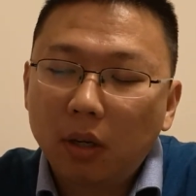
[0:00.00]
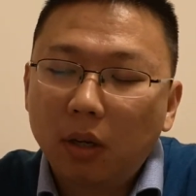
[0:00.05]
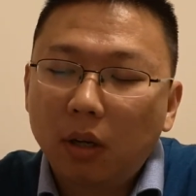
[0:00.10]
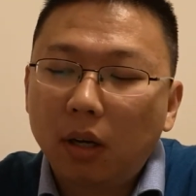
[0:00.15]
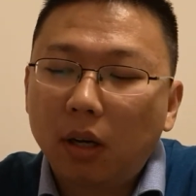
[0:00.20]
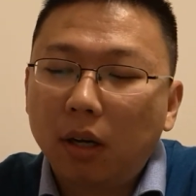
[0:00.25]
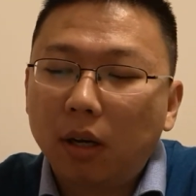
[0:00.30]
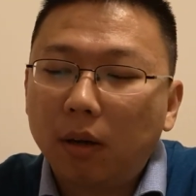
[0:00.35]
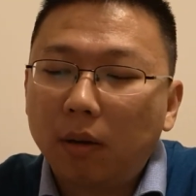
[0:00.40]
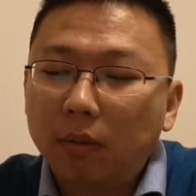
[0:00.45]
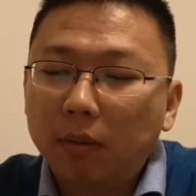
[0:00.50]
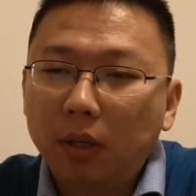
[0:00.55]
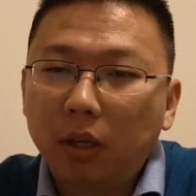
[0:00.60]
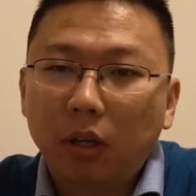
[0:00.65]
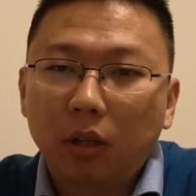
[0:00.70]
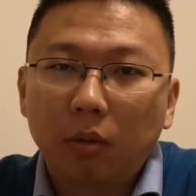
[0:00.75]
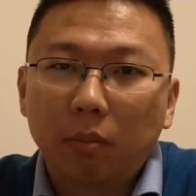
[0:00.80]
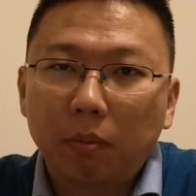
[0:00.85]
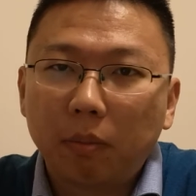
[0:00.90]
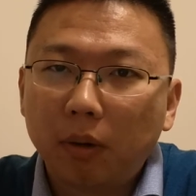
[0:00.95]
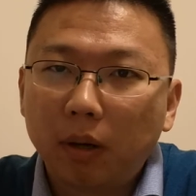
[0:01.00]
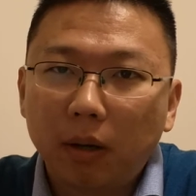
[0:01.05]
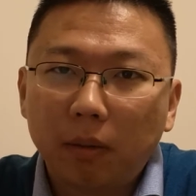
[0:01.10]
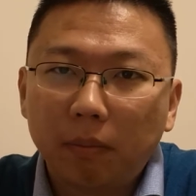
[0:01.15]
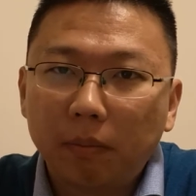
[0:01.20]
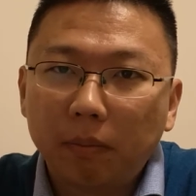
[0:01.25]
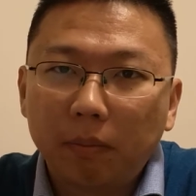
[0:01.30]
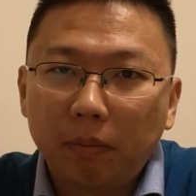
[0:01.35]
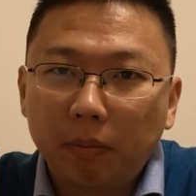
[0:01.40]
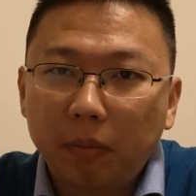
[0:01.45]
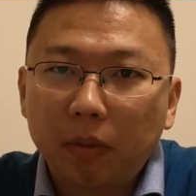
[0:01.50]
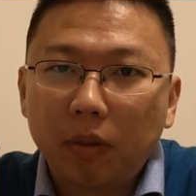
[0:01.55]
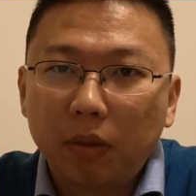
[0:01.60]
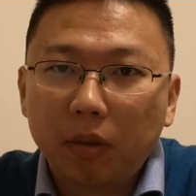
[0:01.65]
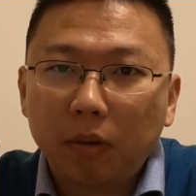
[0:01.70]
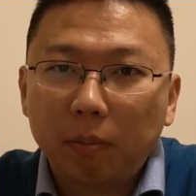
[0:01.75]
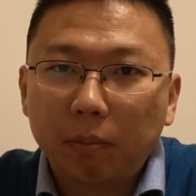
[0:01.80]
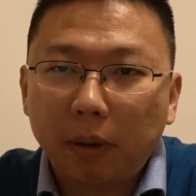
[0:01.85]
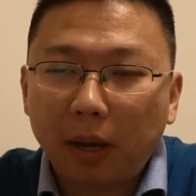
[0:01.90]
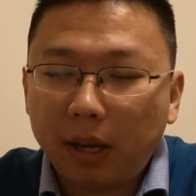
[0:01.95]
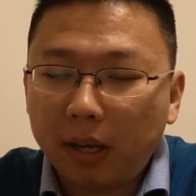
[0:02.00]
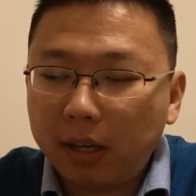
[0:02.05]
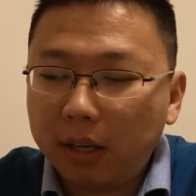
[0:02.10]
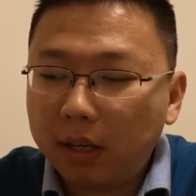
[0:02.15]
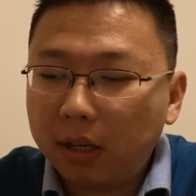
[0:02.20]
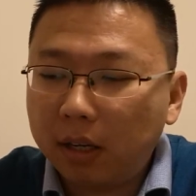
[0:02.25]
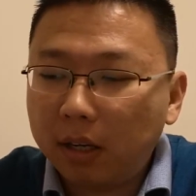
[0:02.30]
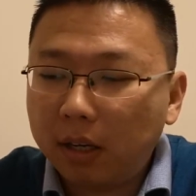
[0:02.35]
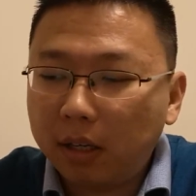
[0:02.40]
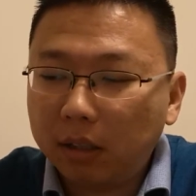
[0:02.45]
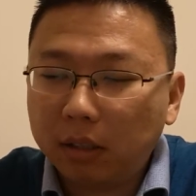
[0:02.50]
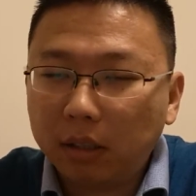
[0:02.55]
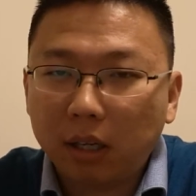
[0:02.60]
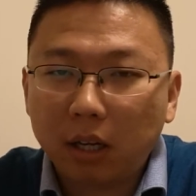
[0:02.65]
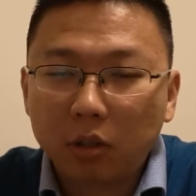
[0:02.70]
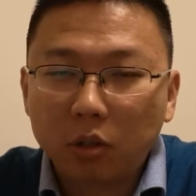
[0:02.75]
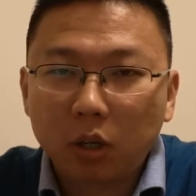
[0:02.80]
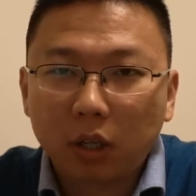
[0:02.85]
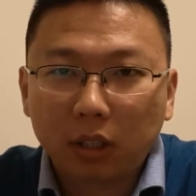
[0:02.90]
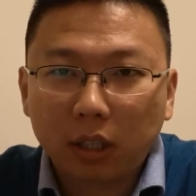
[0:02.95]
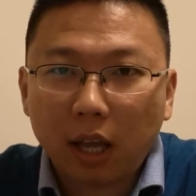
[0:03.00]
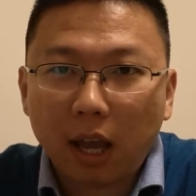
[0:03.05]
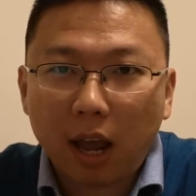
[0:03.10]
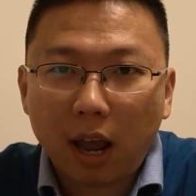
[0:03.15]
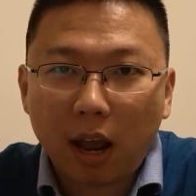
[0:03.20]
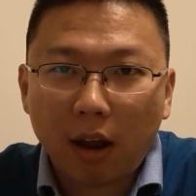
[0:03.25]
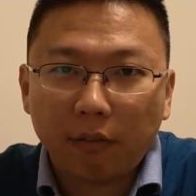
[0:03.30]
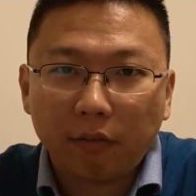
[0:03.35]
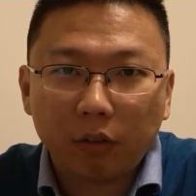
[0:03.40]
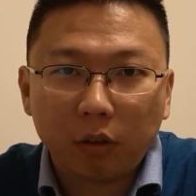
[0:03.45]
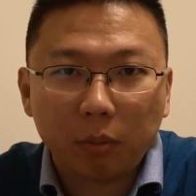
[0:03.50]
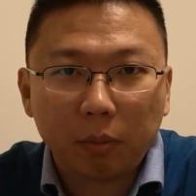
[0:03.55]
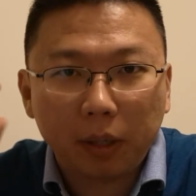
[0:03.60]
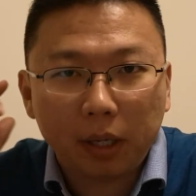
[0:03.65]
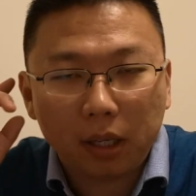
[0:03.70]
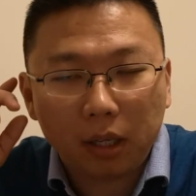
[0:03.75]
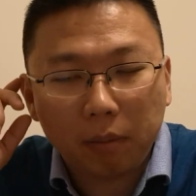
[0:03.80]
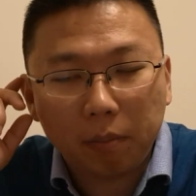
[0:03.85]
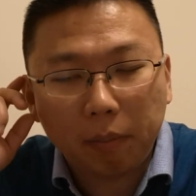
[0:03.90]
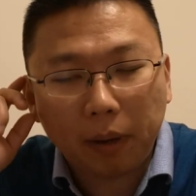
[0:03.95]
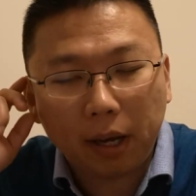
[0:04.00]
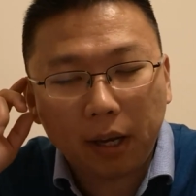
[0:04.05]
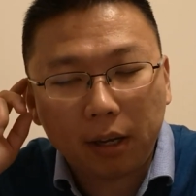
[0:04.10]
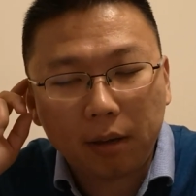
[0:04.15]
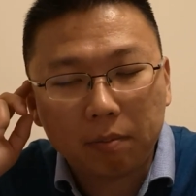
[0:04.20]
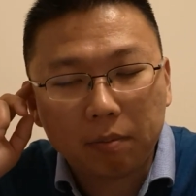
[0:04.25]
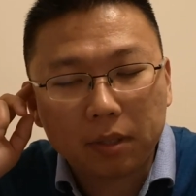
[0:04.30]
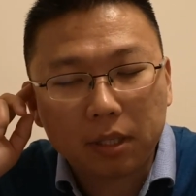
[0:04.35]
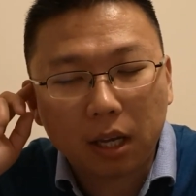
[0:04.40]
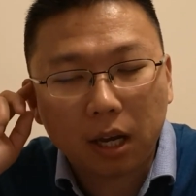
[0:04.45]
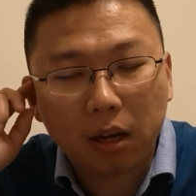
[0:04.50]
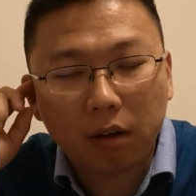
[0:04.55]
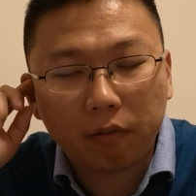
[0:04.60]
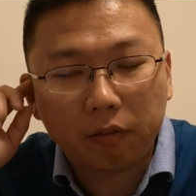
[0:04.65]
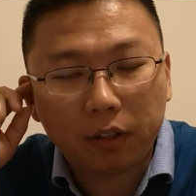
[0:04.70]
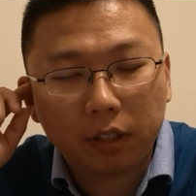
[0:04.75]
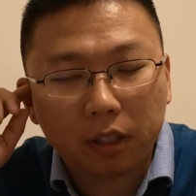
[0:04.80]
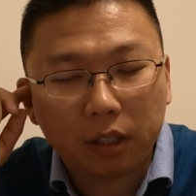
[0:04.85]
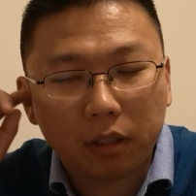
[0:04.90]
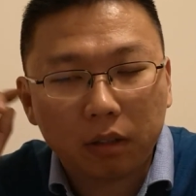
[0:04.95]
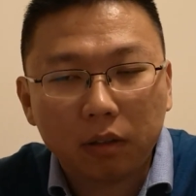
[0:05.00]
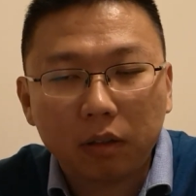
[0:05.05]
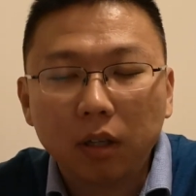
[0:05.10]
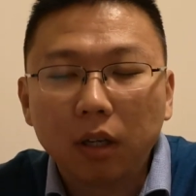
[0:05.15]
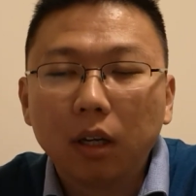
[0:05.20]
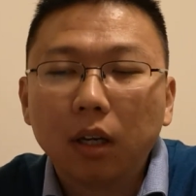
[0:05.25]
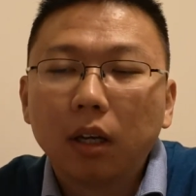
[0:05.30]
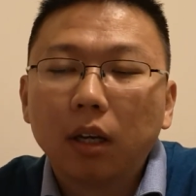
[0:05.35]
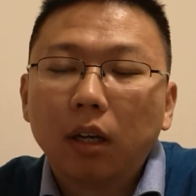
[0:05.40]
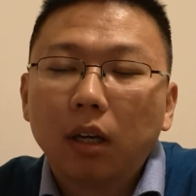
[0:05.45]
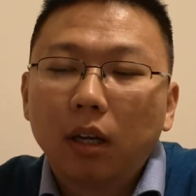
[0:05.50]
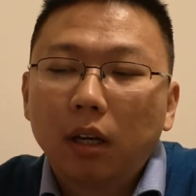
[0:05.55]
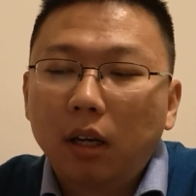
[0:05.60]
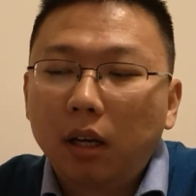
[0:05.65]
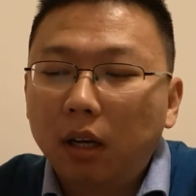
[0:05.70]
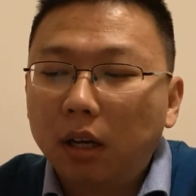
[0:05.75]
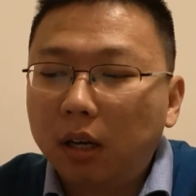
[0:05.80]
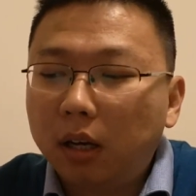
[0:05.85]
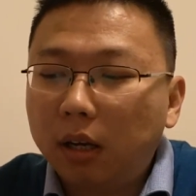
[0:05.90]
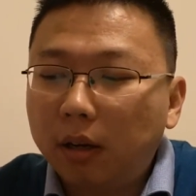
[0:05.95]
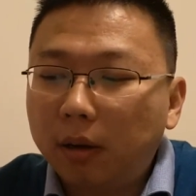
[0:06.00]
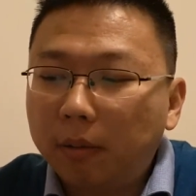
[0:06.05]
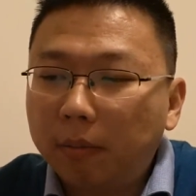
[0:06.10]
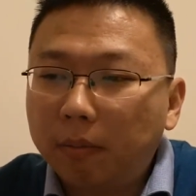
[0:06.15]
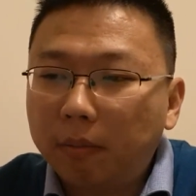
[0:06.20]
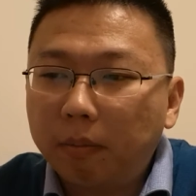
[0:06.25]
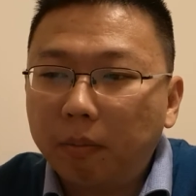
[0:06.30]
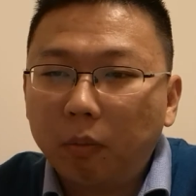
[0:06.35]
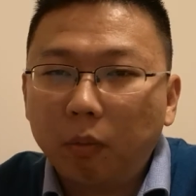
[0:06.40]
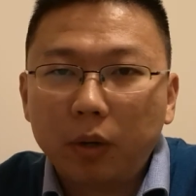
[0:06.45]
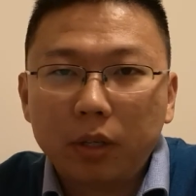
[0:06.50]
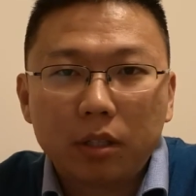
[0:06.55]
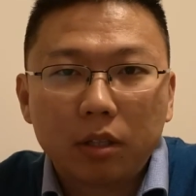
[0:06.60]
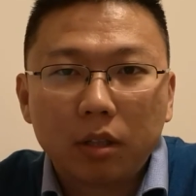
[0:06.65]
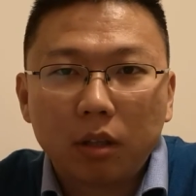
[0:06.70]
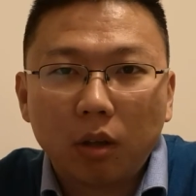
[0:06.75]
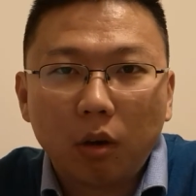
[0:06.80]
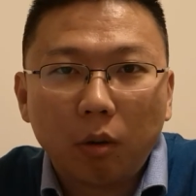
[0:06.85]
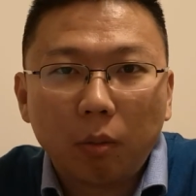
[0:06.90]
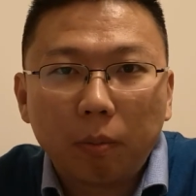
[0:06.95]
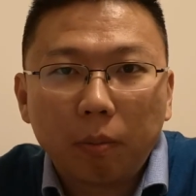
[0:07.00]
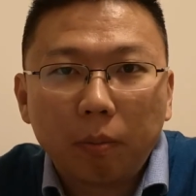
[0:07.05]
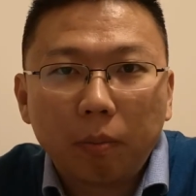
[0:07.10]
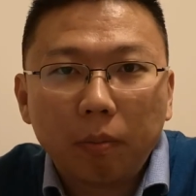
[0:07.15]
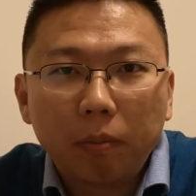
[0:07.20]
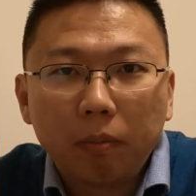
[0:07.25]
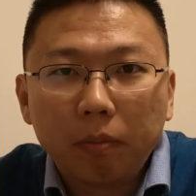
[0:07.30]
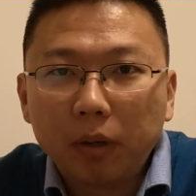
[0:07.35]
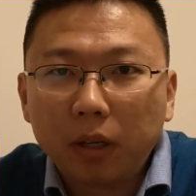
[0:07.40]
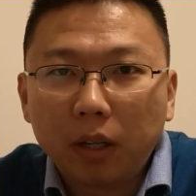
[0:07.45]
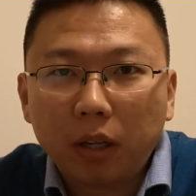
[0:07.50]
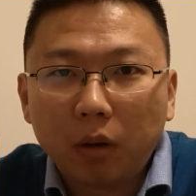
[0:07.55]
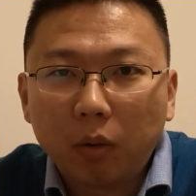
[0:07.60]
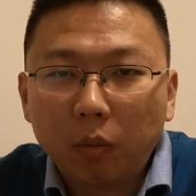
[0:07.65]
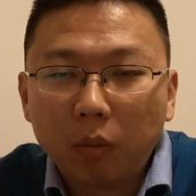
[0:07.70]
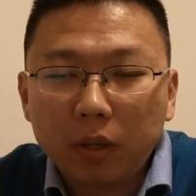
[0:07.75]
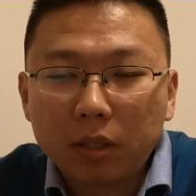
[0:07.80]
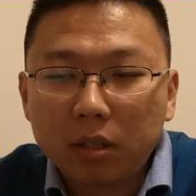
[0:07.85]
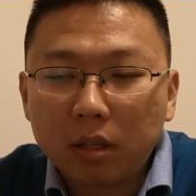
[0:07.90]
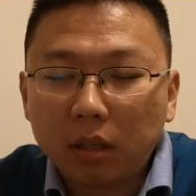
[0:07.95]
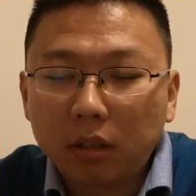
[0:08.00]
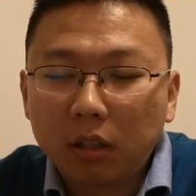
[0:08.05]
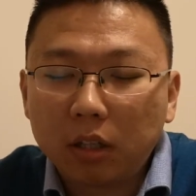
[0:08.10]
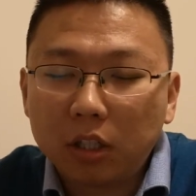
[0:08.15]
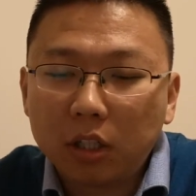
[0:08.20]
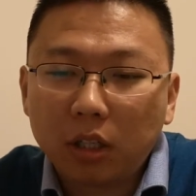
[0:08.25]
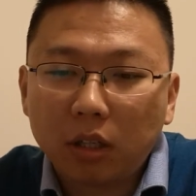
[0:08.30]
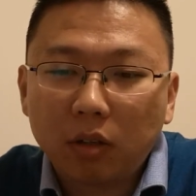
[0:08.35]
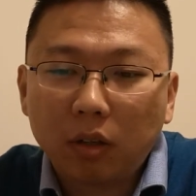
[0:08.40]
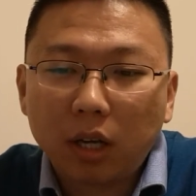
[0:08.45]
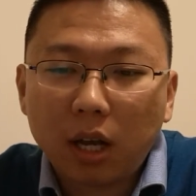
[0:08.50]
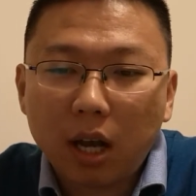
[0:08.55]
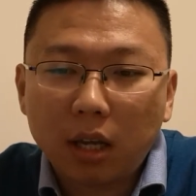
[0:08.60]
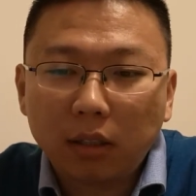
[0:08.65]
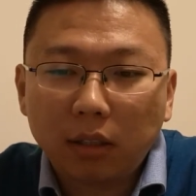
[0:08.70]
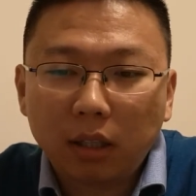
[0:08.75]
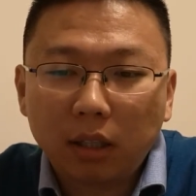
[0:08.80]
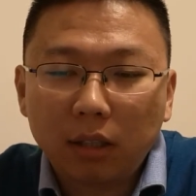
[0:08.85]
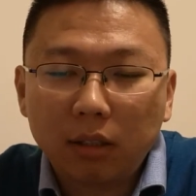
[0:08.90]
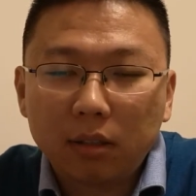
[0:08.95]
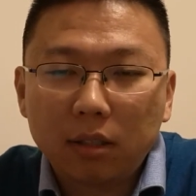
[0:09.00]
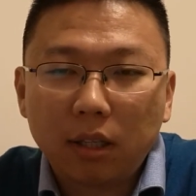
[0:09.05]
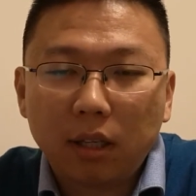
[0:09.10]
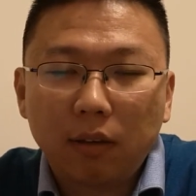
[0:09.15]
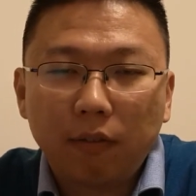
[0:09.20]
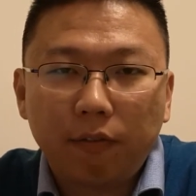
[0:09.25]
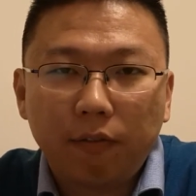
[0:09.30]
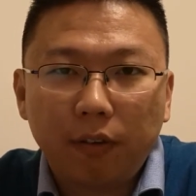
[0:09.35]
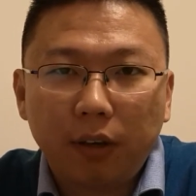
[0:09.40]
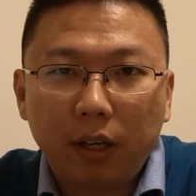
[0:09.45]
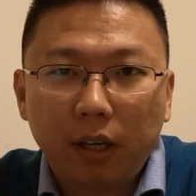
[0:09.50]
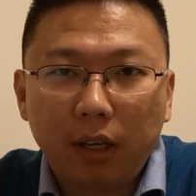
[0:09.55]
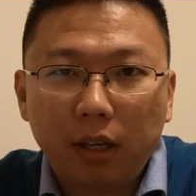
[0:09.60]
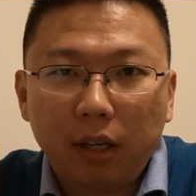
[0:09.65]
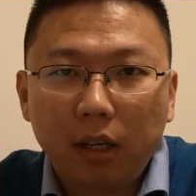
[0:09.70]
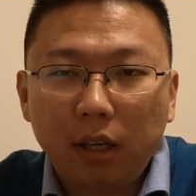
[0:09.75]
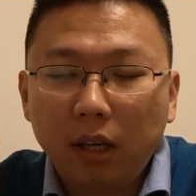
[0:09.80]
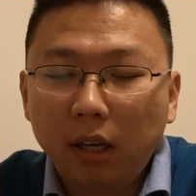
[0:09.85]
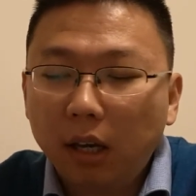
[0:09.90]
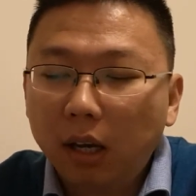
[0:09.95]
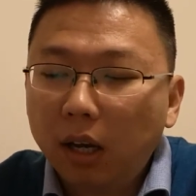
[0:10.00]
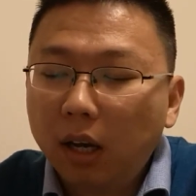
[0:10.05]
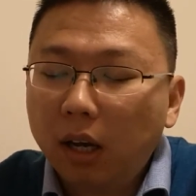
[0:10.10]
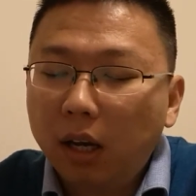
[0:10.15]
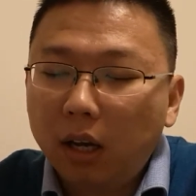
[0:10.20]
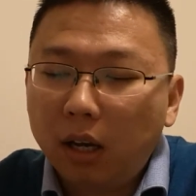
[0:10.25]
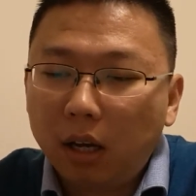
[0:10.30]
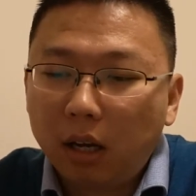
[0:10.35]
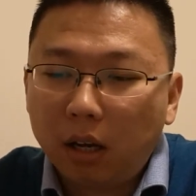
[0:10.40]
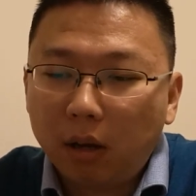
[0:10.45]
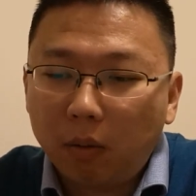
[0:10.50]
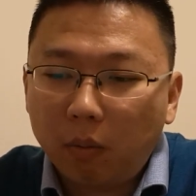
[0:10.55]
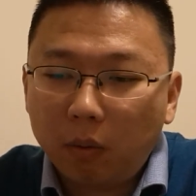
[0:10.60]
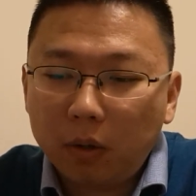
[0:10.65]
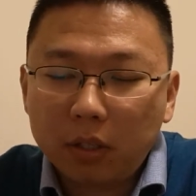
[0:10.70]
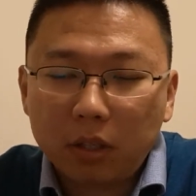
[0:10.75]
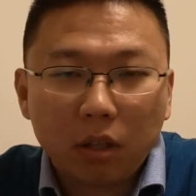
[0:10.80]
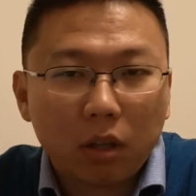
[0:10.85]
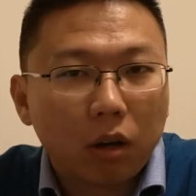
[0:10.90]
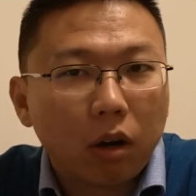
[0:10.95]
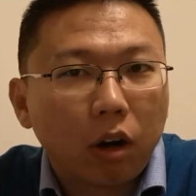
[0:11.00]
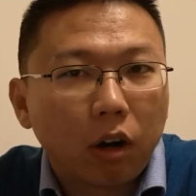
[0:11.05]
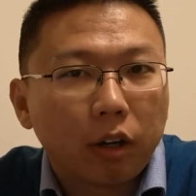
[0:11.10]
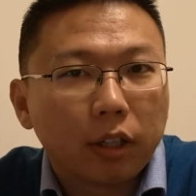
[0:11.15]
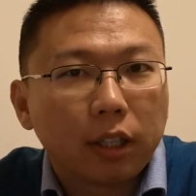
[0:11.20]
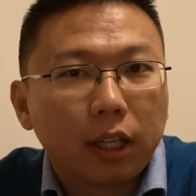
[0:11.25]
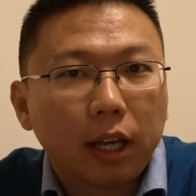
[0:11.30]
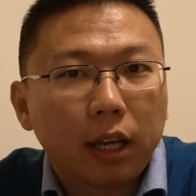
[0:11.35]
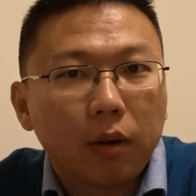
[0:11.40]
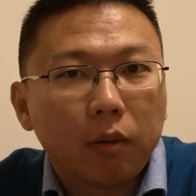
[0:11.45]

You got to pay, the contractor have to be pay himself, with no, with additional accountancy fee, with no holiday,